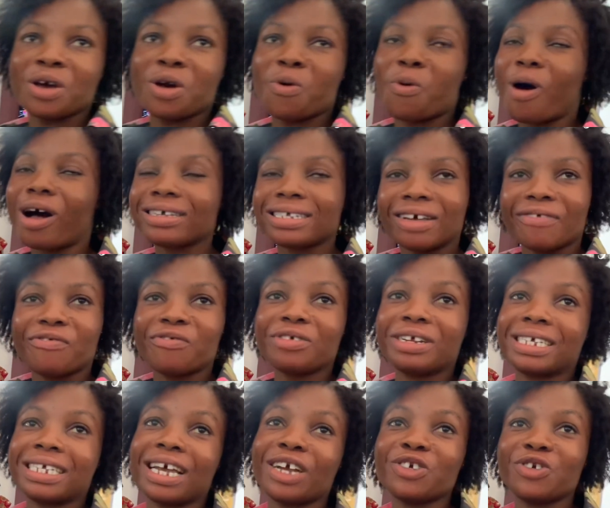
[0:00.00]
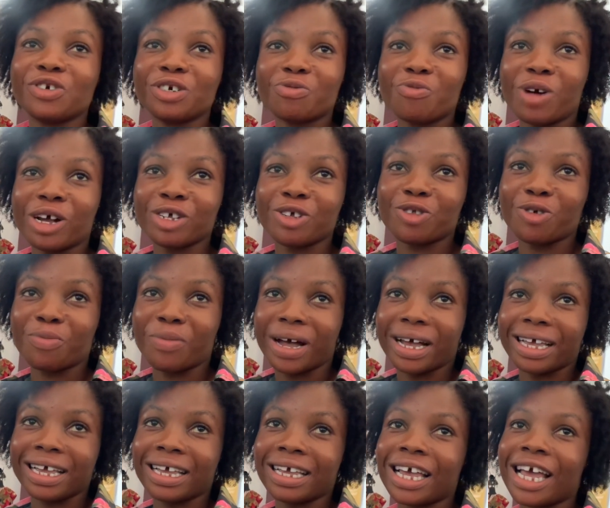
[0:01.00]
while the food is entering one stomach.
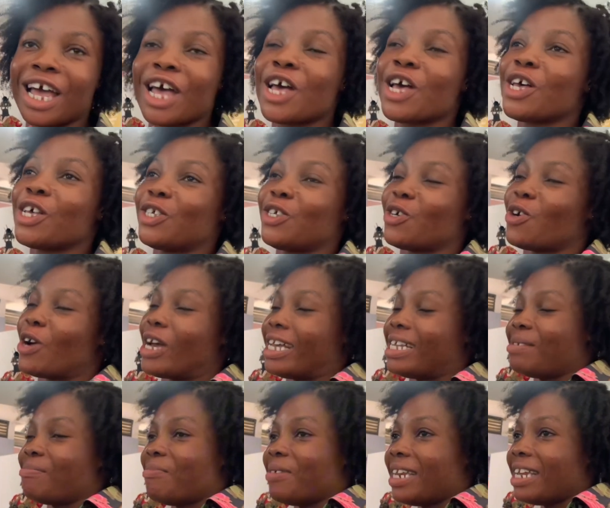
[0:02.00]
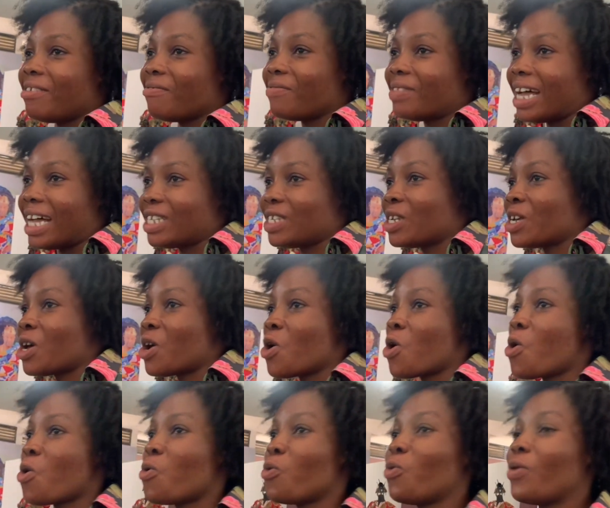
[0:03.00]
So it's believed that
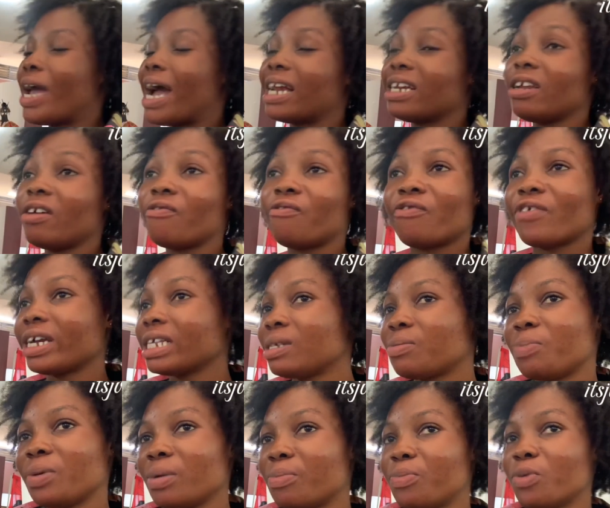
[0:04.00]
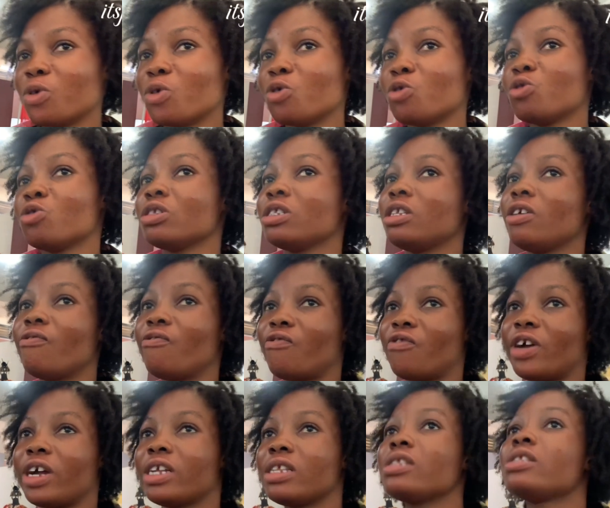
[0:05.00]
we are different people,
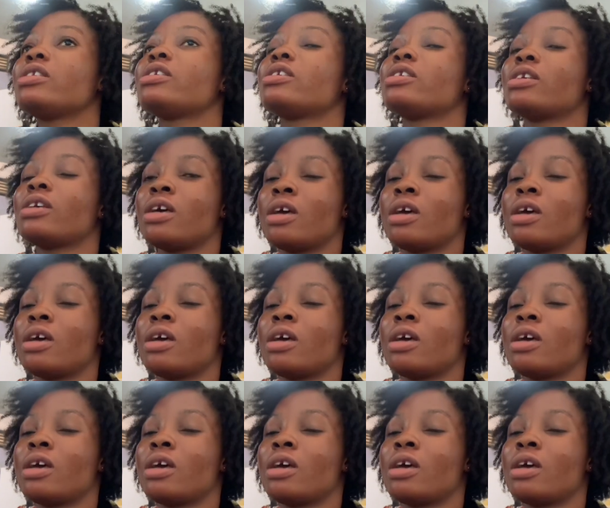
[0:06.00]
different